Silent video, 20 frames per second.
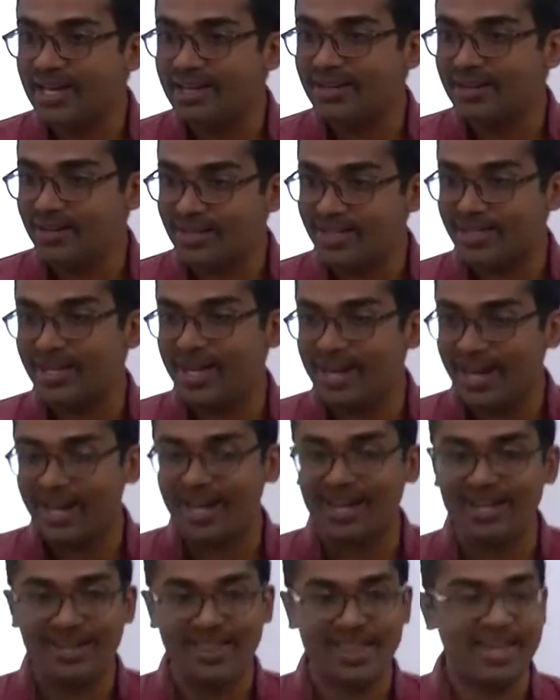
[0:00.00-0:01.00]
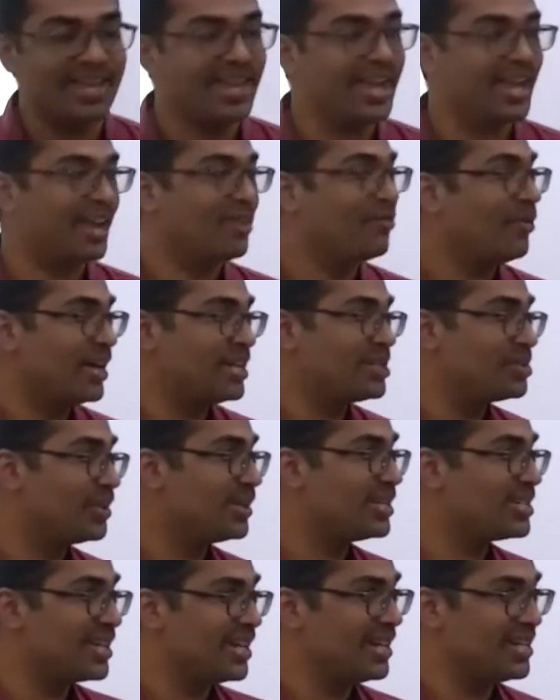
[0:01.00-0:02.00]
interested in analytic thinking, and vice
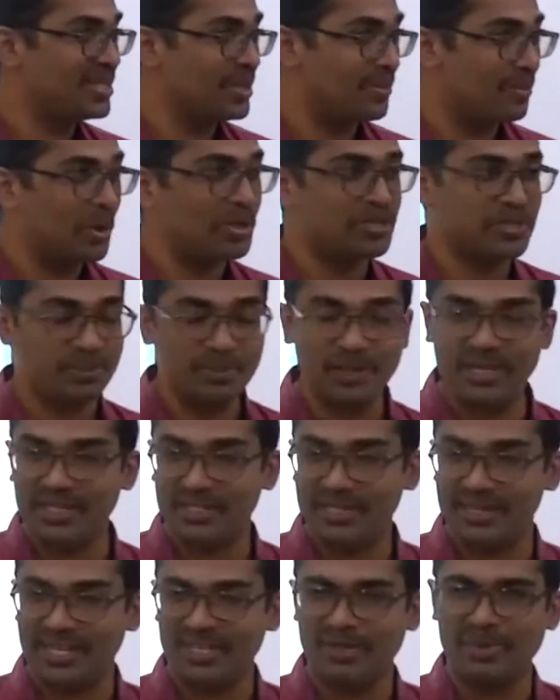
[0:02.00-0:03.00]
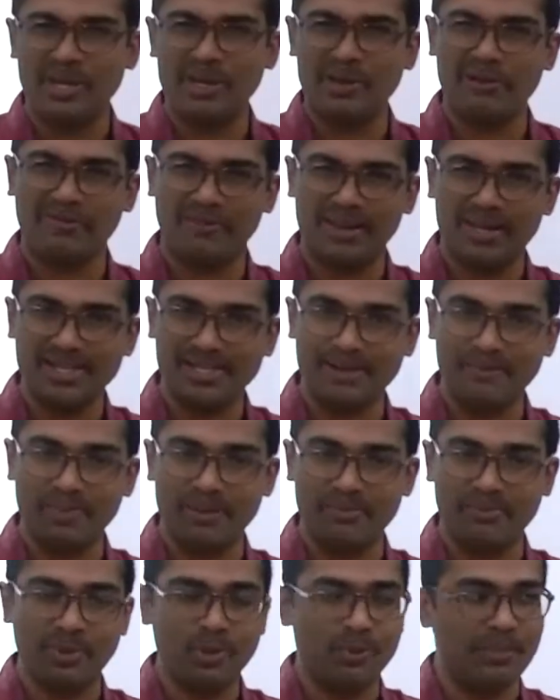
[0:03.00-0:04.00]
versa. It's a possibility. That's why you will find some
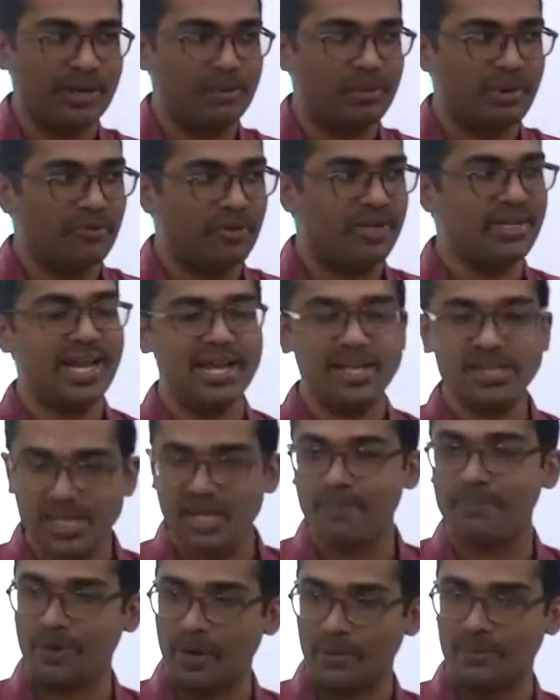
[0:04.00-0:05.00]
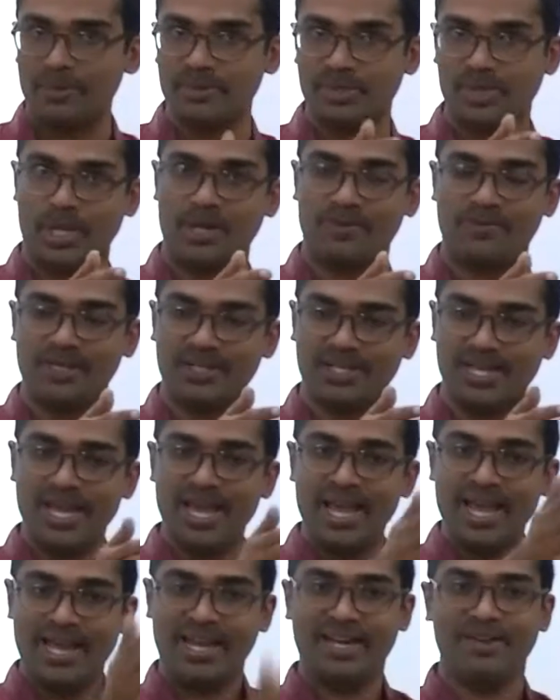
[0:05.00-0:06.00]
people who might be fantastic problem solvers
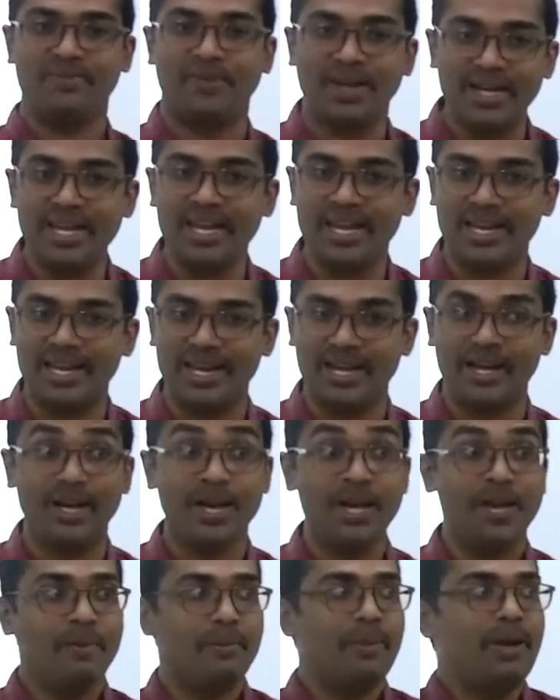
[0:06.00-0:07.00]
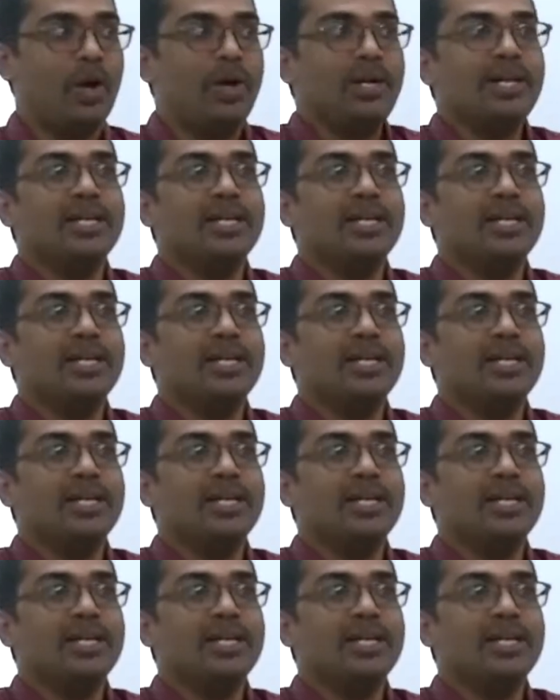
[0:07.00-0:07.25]
in one area may not